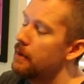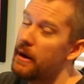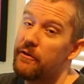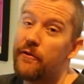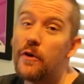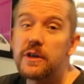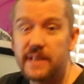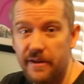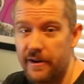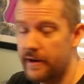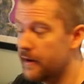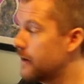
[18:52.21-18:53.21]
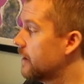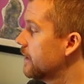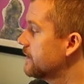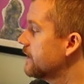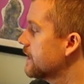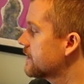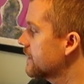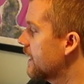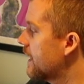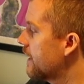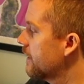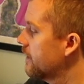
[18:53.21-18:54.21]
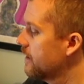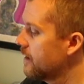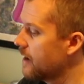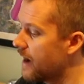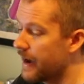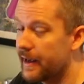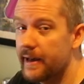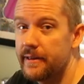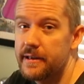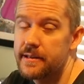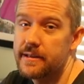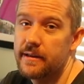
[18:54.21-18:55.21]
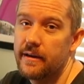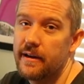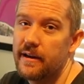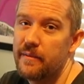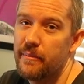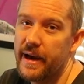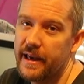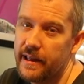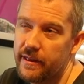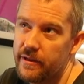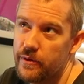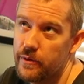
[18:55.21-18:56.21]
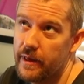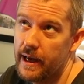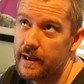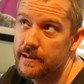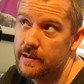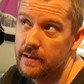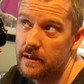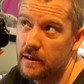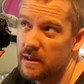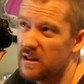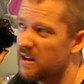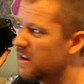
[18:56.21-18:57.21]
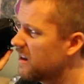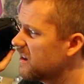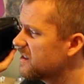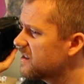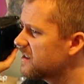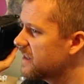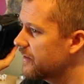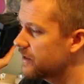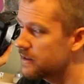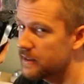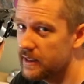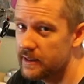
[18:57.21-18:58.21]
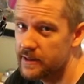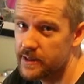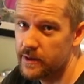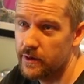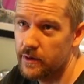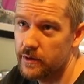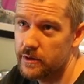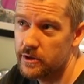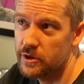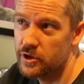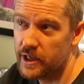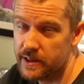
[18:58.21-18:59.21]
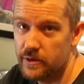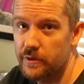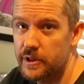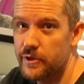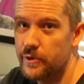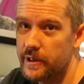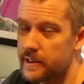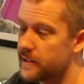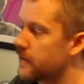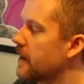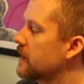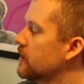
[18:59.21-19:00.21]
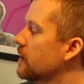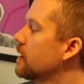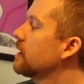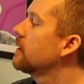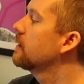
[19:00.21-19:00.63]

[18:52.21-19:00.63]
My first ever DSLR, I got this back in 2017, so just over 2 years ago actually.